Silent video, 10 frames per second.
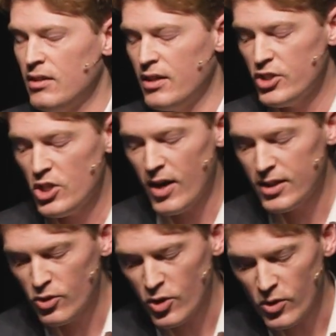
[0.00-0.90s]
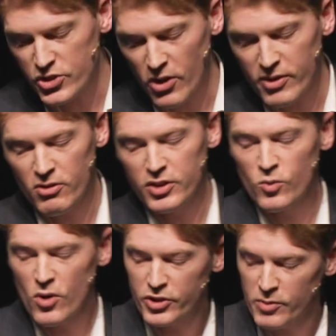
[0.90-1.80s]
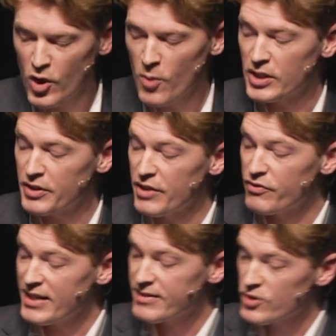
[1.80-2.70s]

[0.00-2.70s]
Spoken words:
And I look at what's going on in the world at the moment, and I think if that